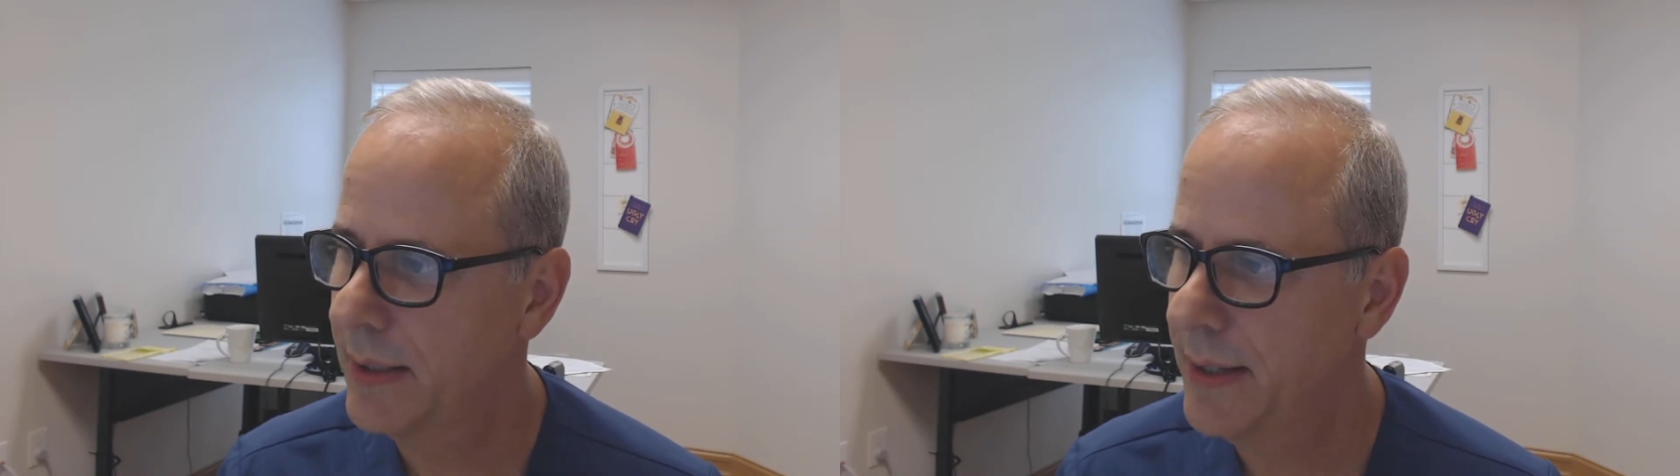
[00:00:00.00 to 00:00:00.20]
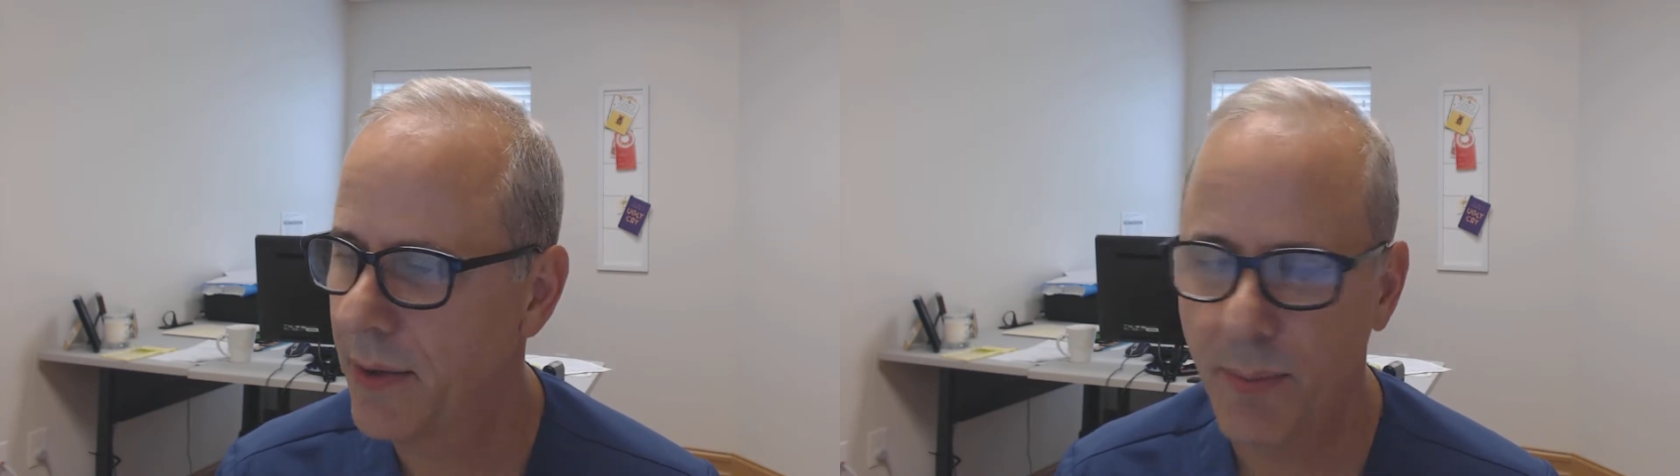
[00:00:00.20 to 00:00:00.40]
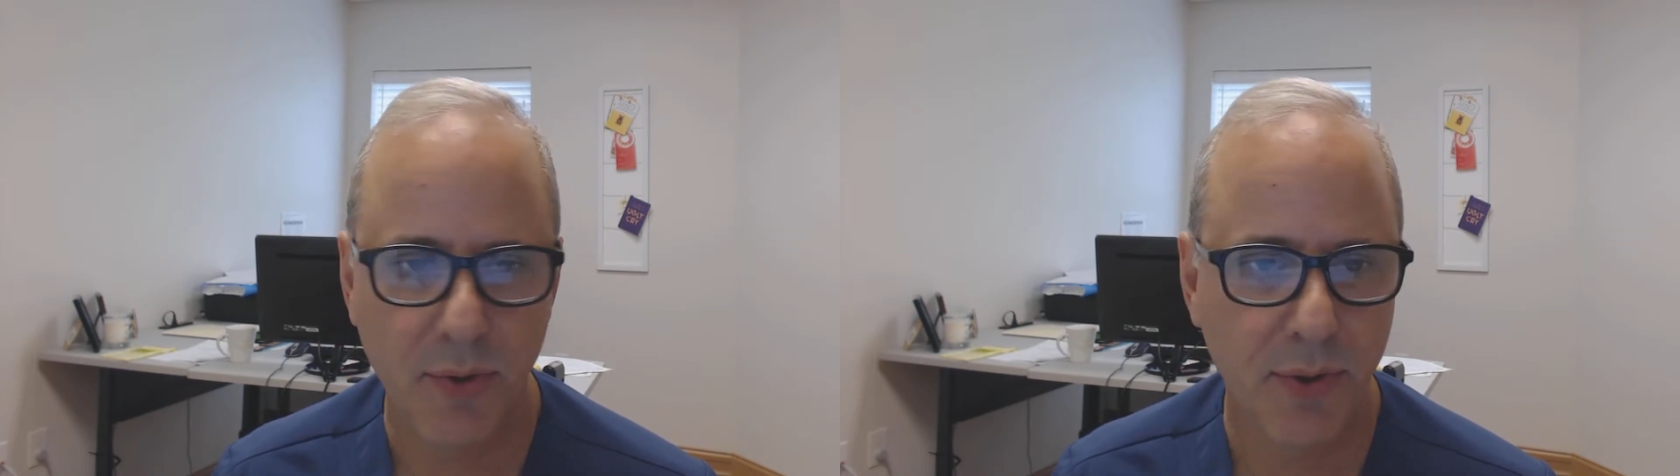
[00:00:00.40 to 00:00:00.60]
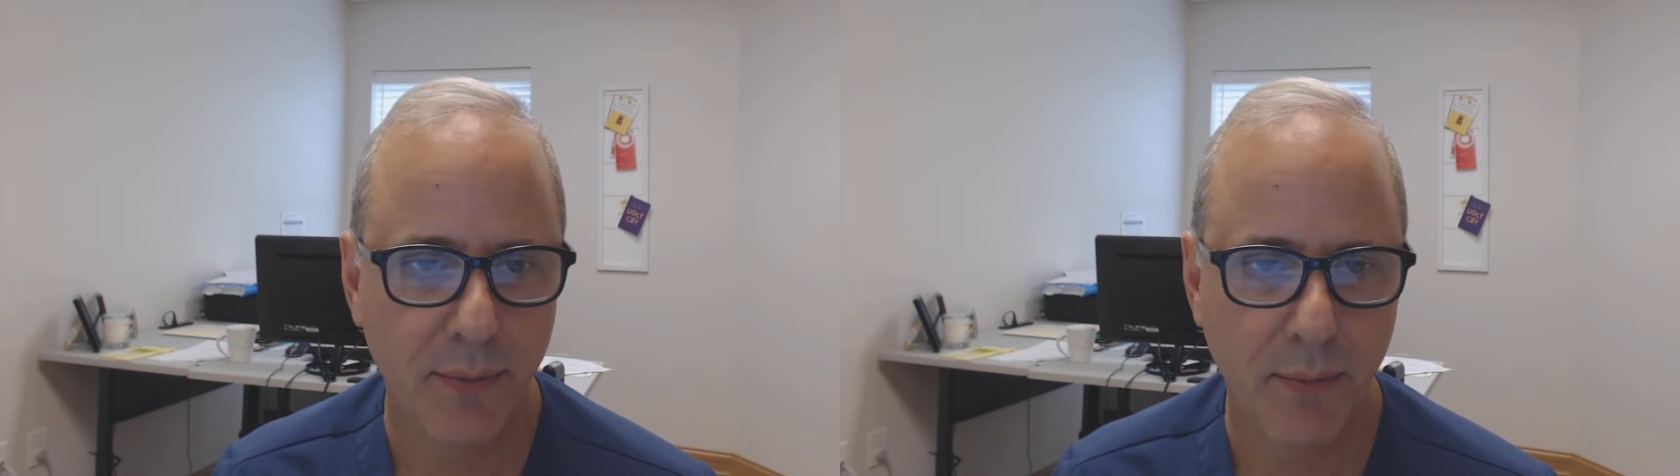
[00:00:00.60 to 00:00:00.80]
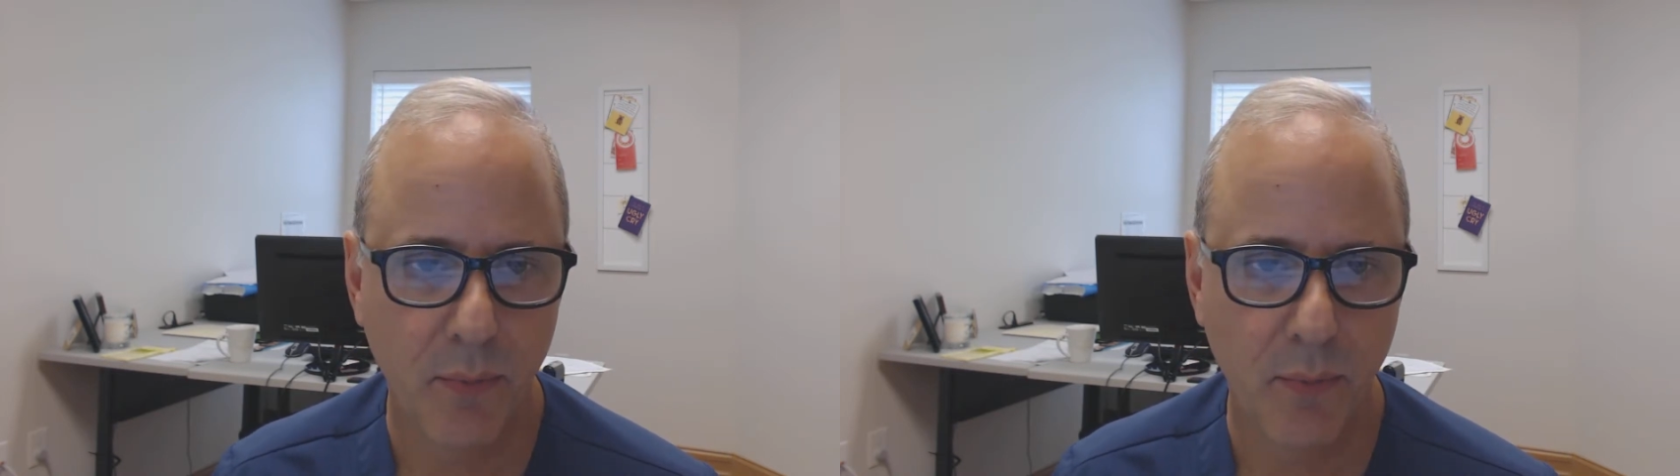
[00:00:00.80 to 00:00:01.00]
The other
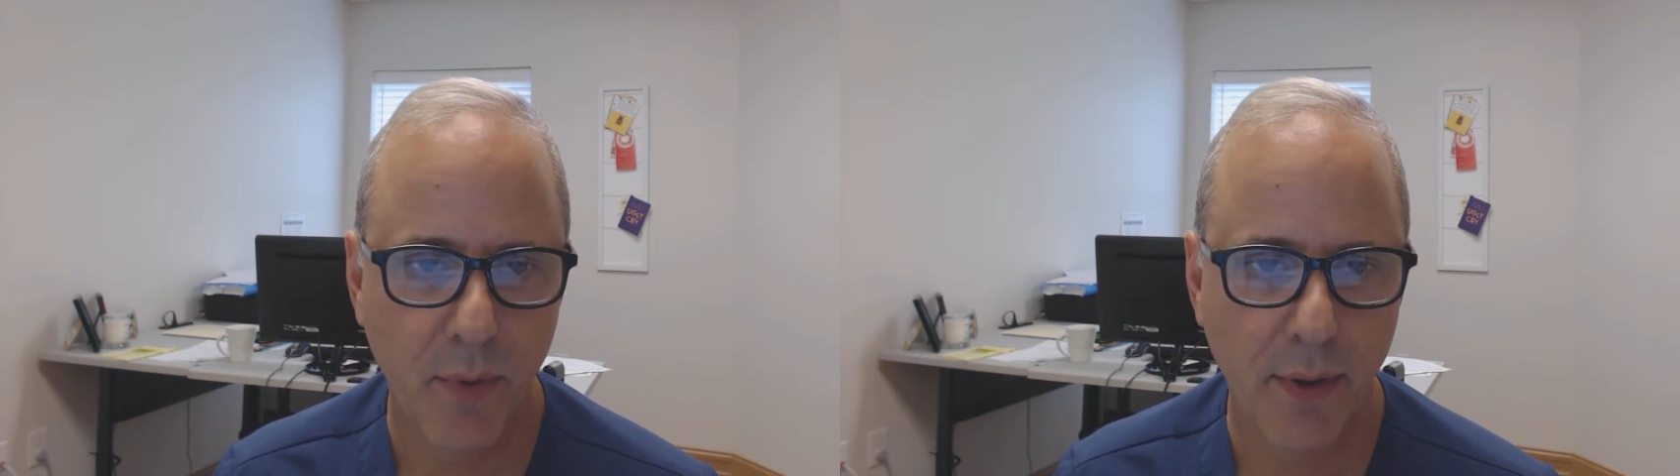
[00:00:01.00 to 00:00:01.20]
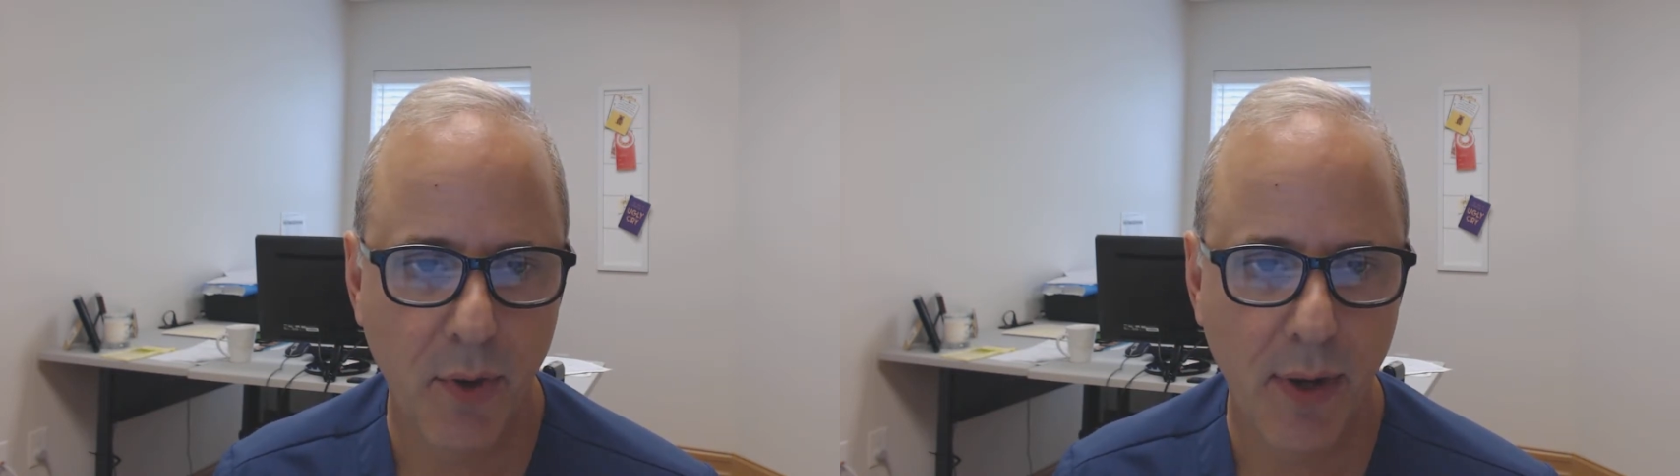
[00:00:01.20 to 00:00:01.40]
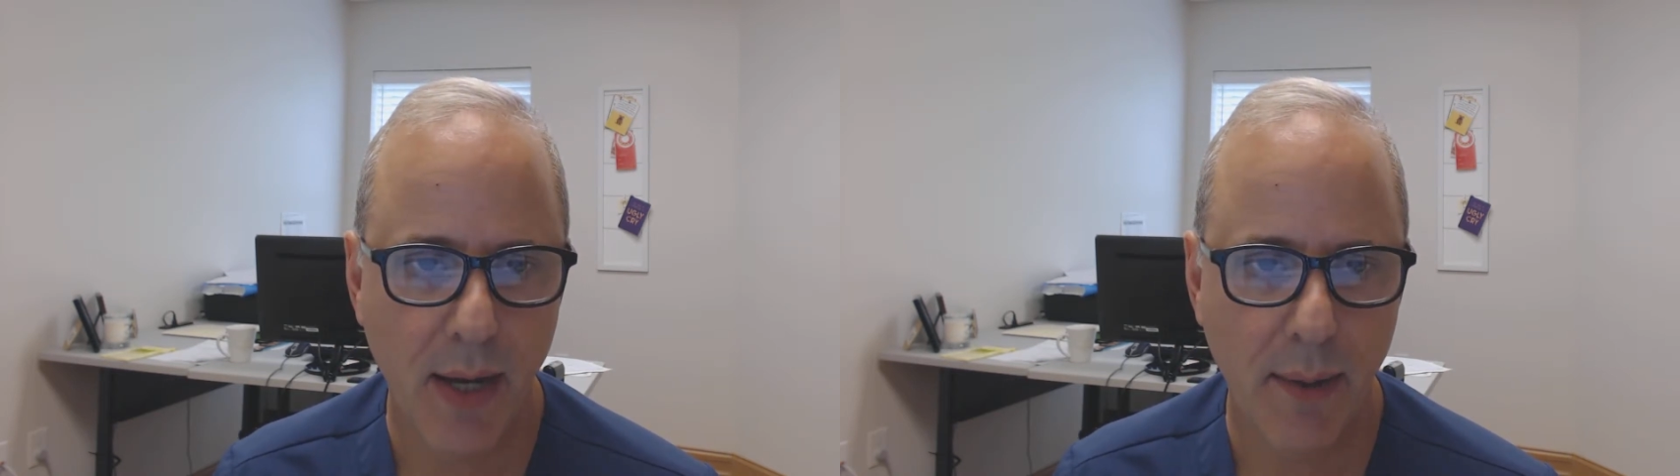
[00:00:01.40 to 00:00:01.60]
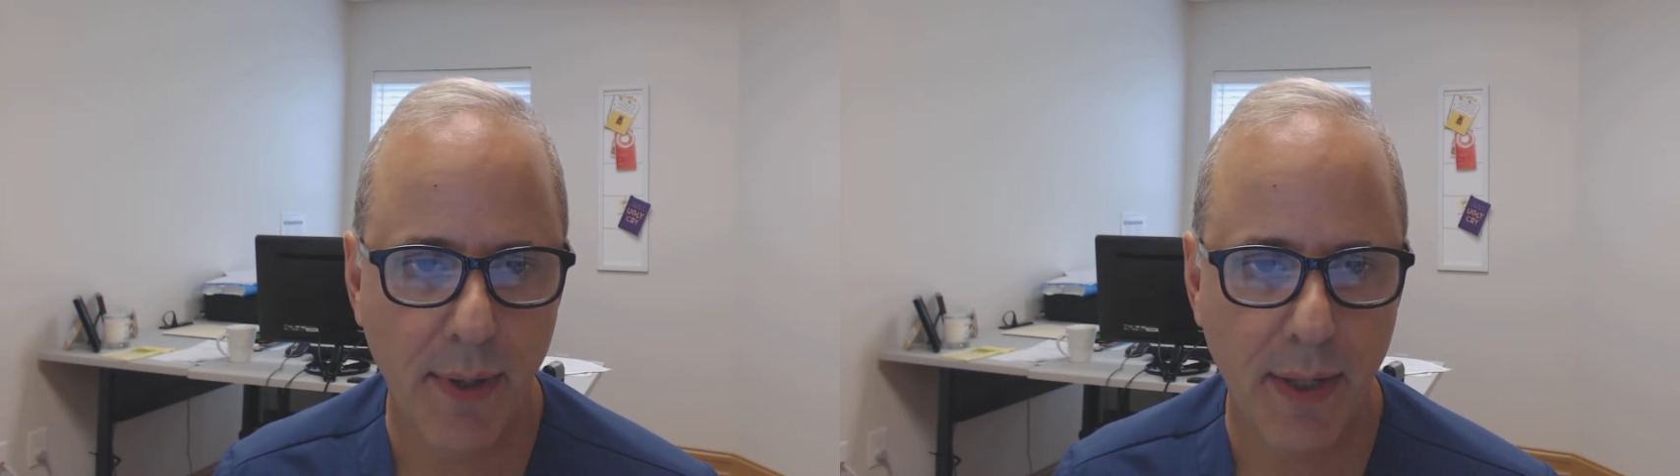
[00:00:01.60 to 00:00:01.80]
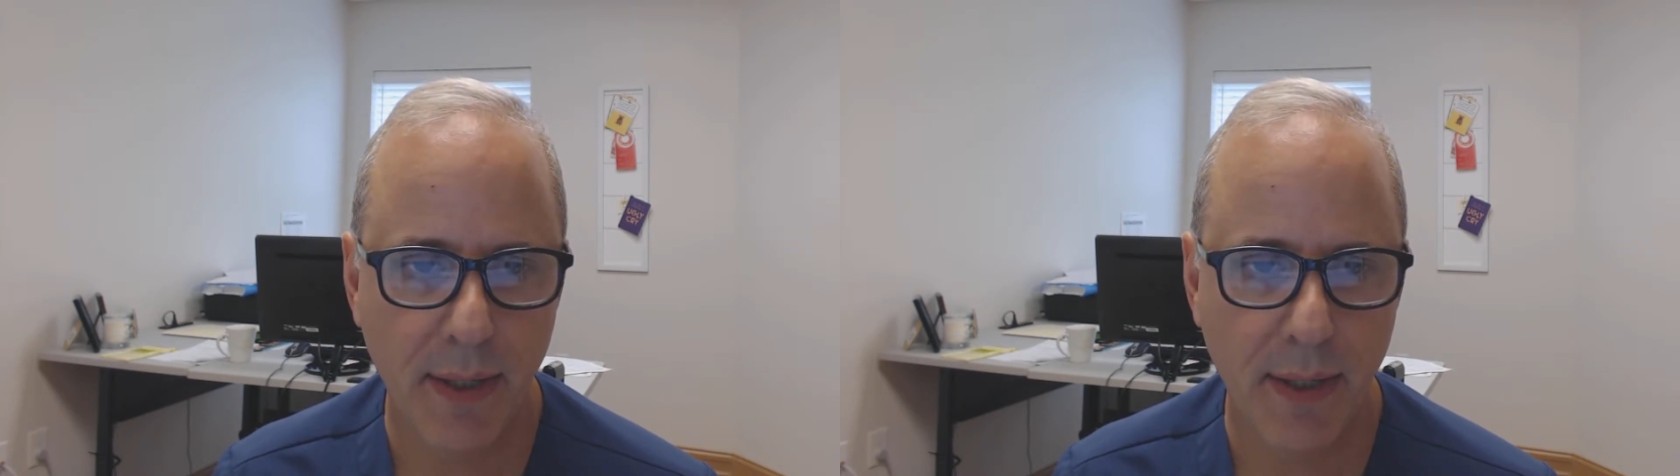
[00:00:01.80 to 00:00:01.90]
one of the more common